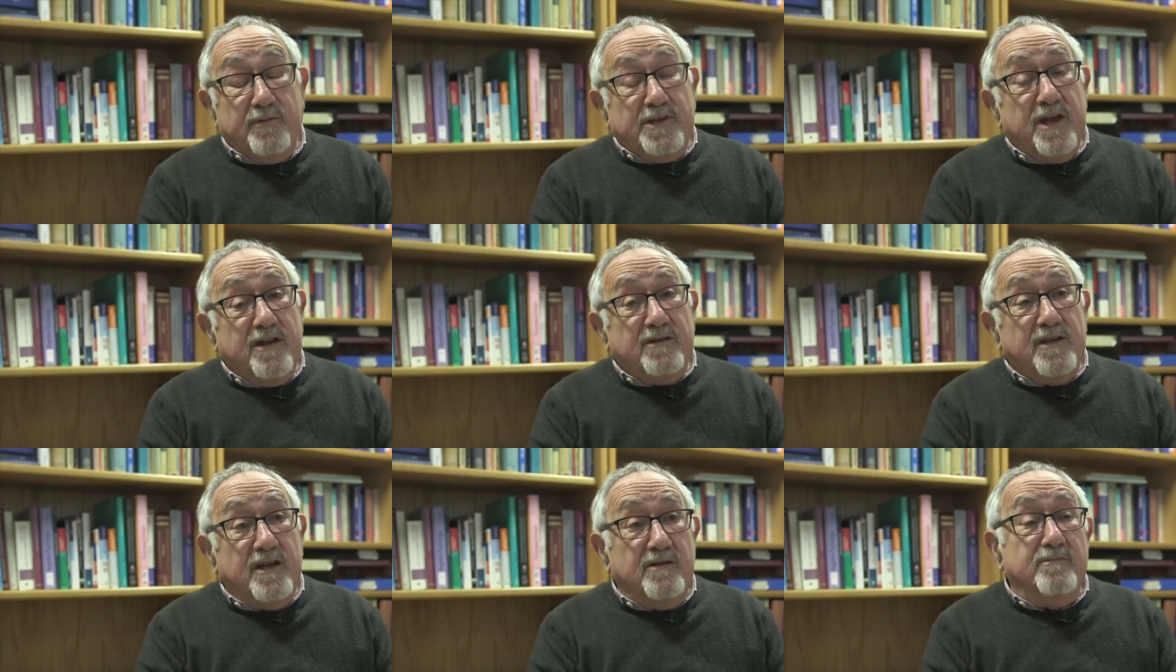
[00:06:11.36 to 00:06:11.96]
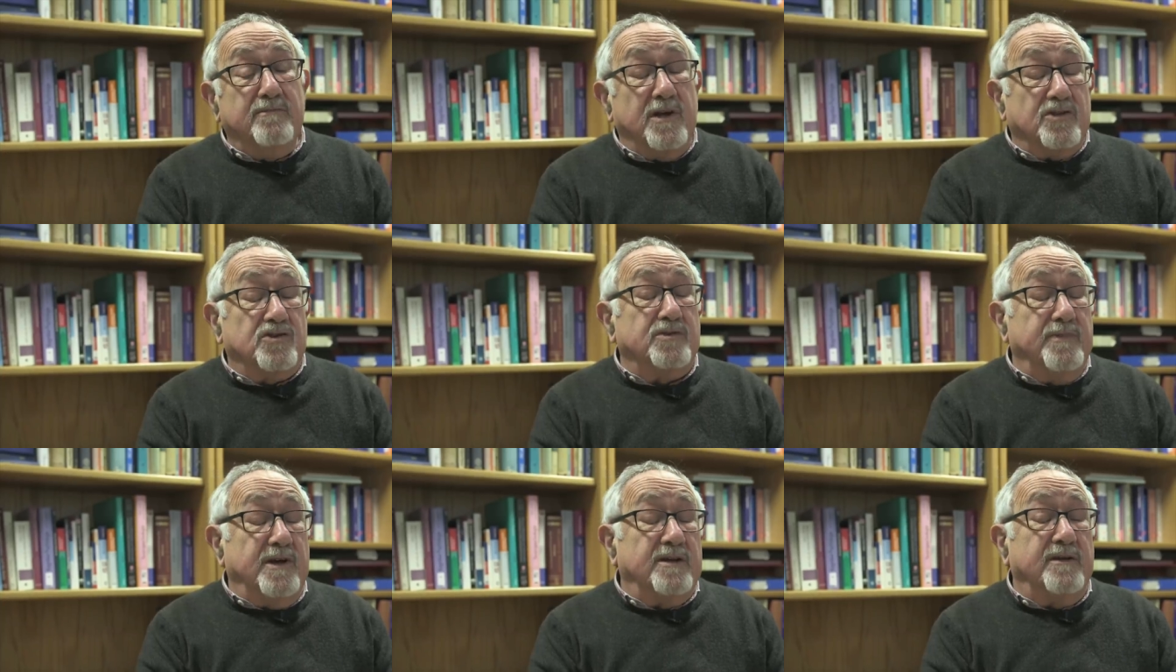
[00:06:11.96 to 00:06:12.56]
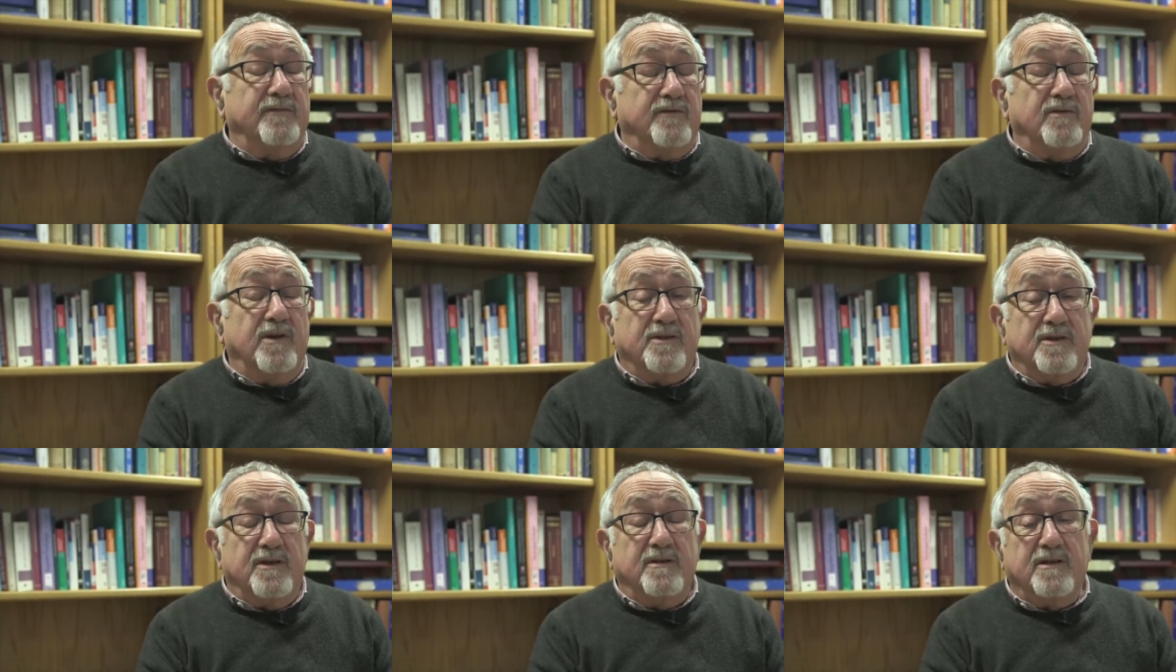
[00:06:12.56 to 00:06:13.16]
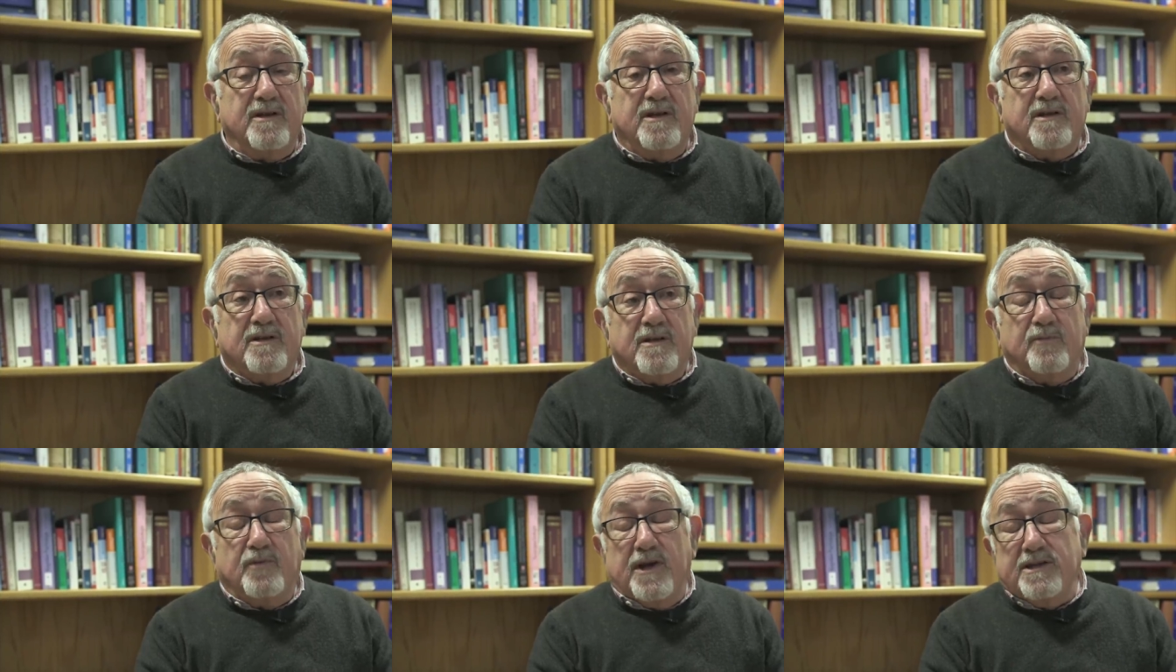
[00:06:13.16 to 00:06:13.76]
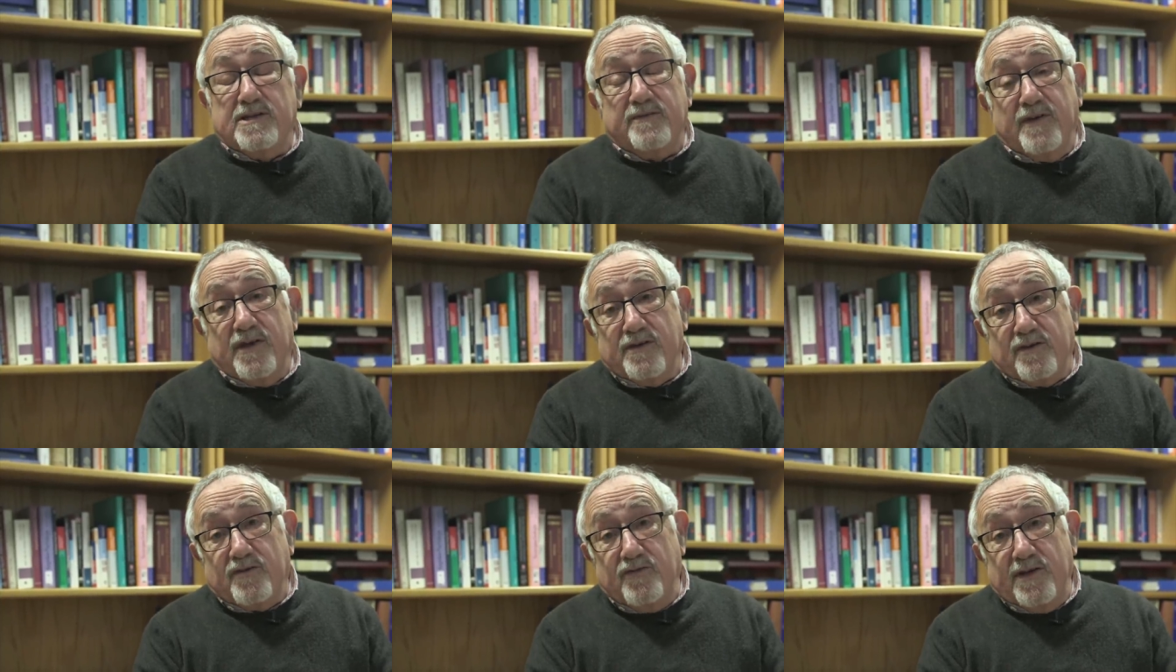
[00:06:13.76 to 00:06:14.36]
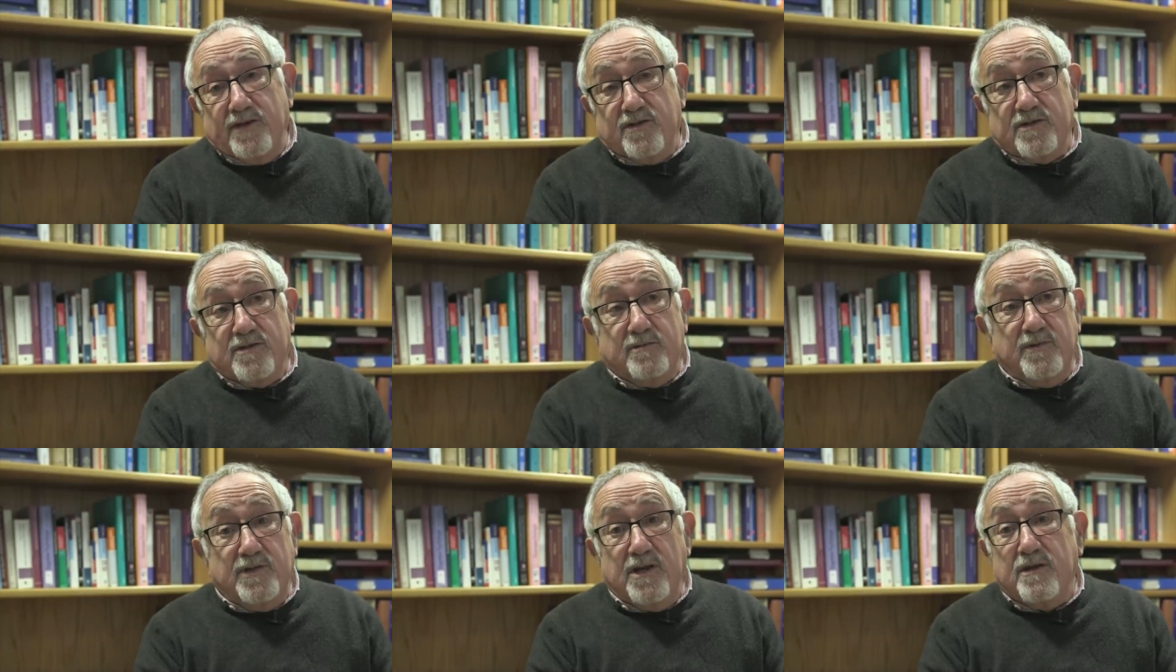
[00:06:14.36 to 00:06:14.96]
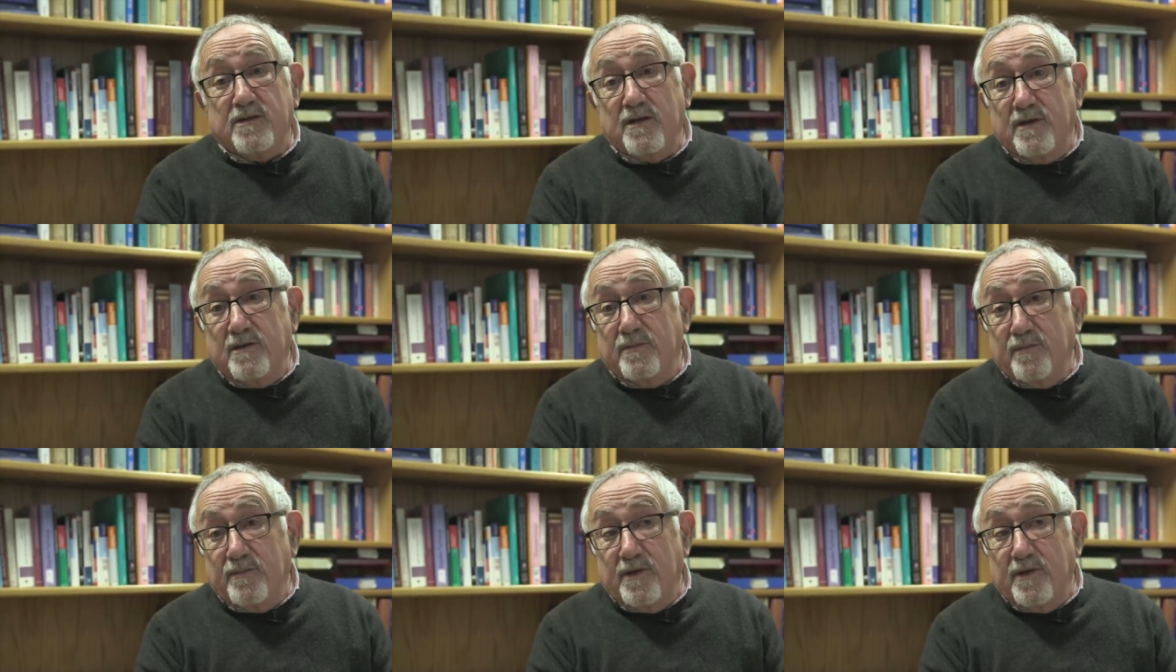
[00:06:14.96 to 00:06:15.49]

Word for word: we don't know much about it for other, the brains of other creatures, and we don't know